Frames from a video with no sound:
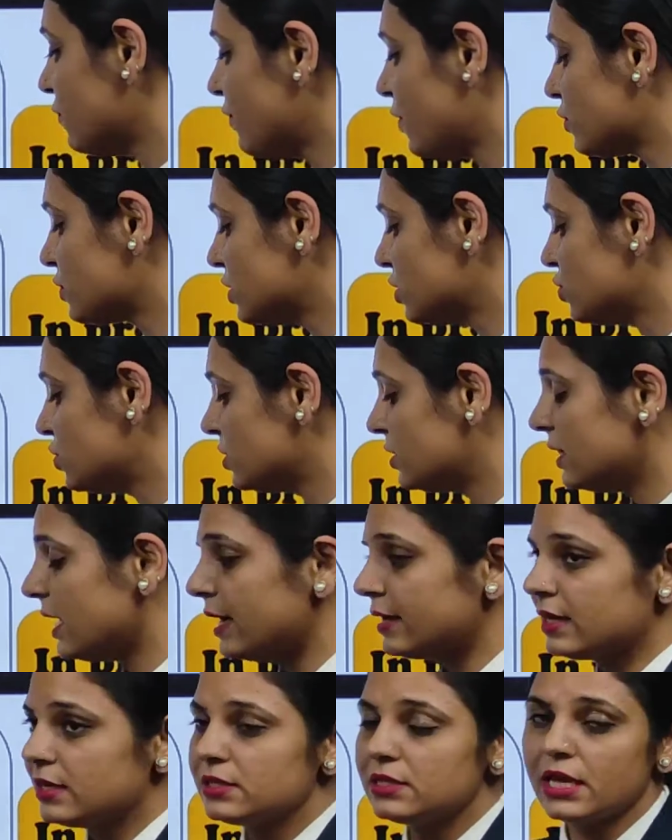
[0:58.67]
of oxygen,
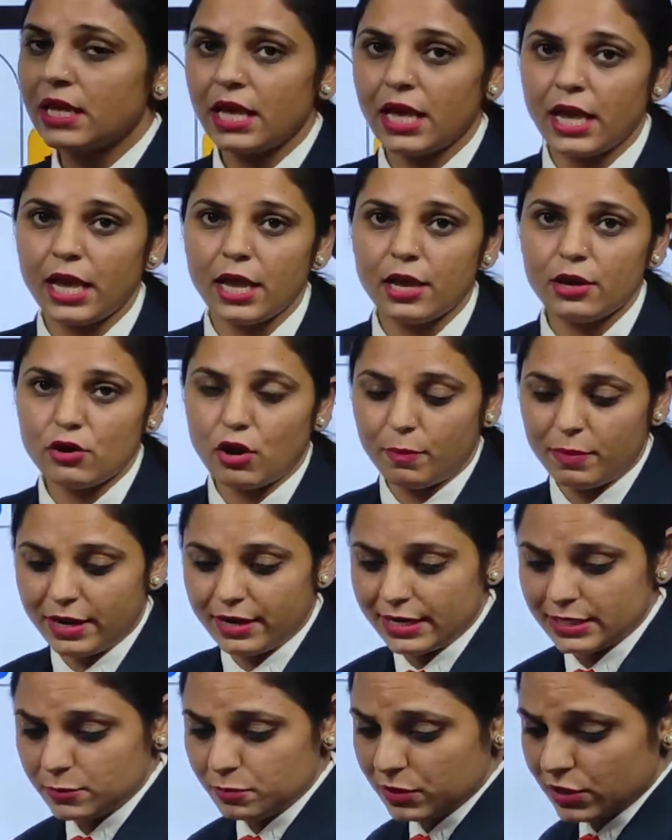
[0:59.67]
that is aerobic
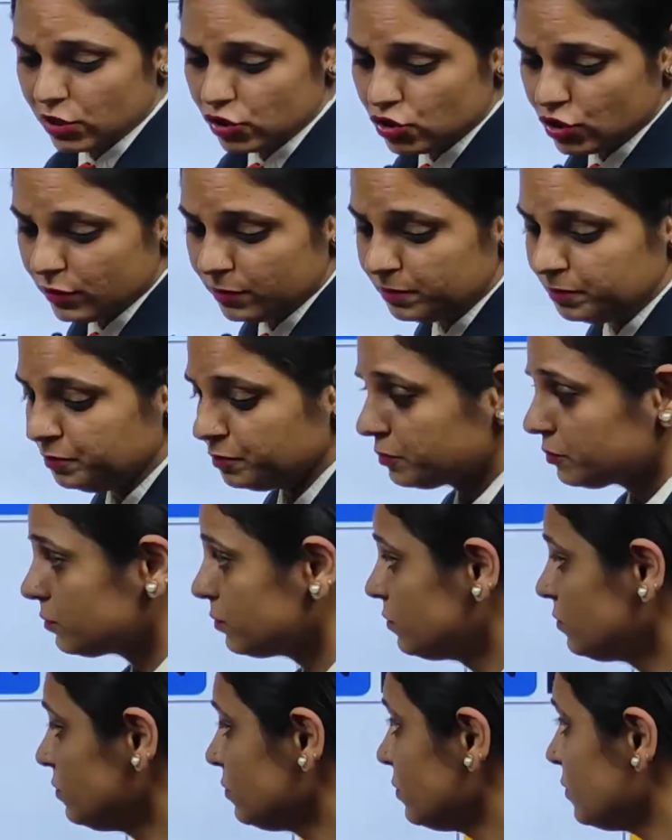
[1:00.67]
respiration.
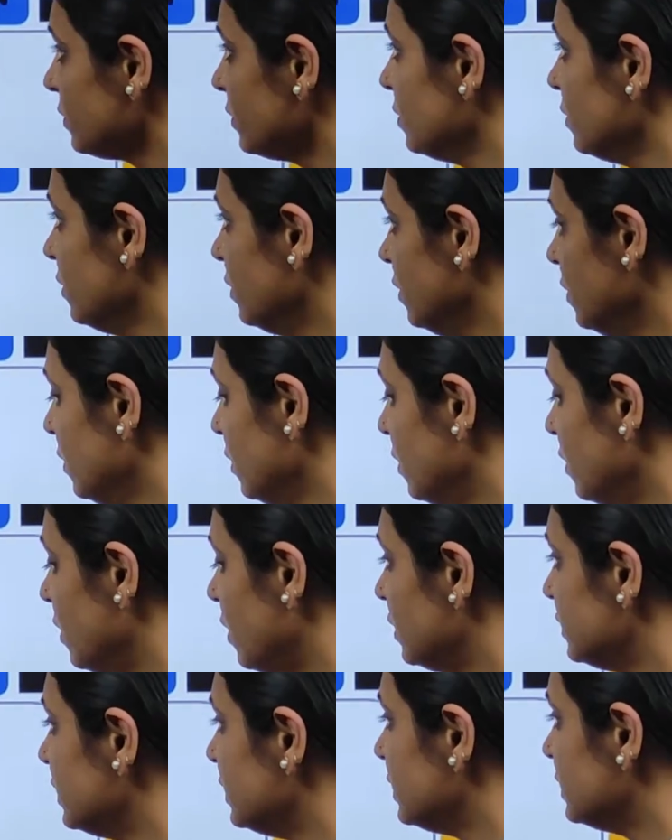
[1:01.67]

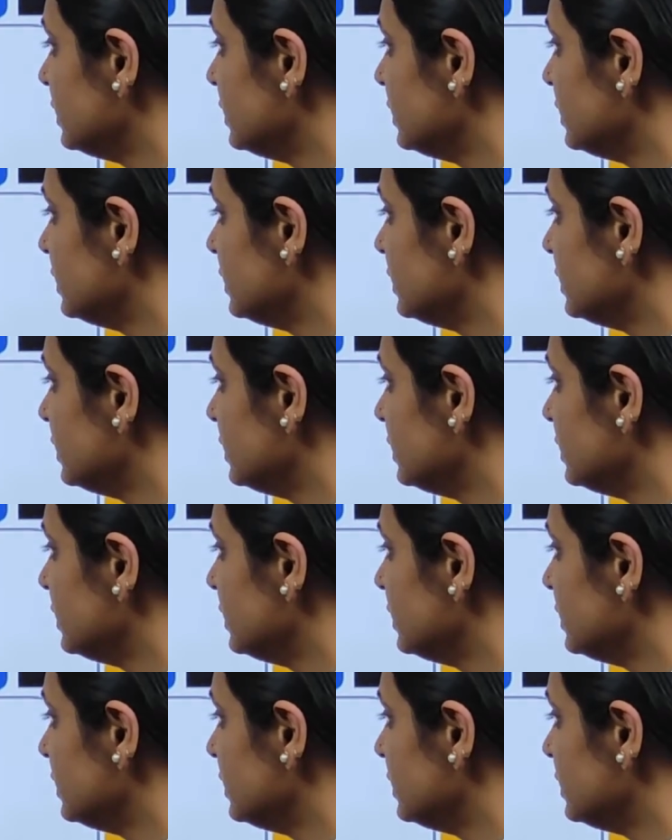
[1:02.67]
On the